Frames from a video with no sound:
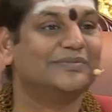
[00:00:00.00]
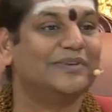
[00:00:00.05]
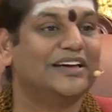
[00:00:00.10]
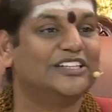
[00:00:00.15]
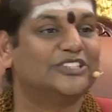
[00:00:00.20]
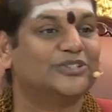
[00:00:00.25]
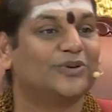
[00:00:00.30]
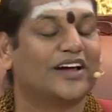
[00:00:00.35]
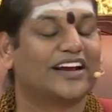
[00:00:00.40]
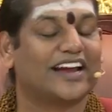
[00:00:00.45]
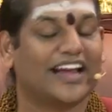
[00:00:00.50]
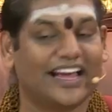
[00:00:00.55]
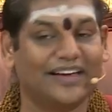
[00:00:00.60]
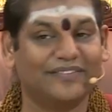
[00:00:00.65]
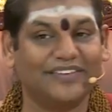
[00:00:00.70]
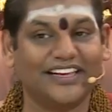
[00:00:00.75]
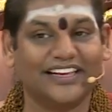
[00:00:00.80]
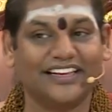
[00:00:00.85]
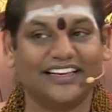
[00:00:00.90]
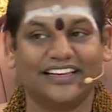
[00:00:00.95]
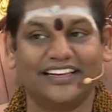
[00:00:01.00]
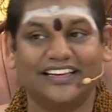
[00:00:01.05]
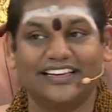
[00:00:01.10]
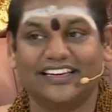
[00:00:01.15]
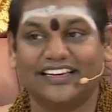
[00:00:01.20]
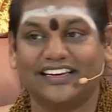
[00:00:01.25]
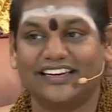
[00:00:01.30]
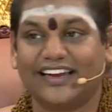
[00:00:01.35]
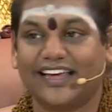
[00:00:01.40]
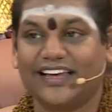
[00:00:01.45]
image you are having,
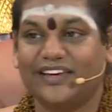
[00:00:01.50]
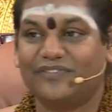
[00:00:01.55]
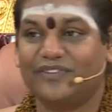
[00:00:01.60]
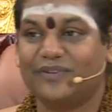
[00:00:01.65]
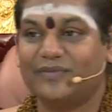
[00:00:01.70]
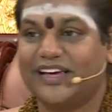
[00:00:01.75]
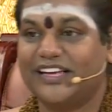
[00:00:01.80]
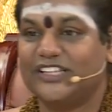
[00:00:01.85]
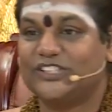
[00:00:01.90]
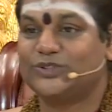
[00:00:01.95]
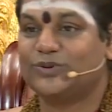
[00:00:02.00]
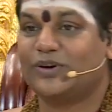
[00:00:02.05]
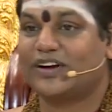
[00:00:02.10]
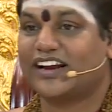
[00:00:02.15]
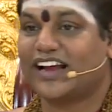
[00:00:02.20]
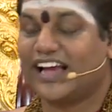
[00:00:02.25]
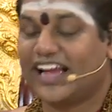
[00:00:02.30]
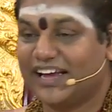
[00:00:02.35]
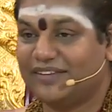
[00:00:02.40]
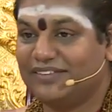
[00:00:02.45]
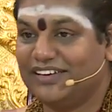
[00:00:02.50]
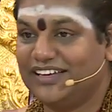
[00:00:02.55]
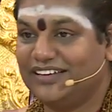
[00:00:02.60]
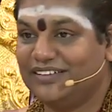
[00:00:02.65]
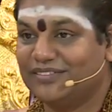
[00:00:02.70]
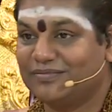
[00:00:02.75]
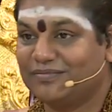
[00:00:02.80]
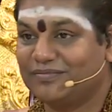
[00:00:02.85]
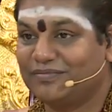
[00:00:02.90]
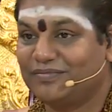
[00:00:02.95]
life image you are having,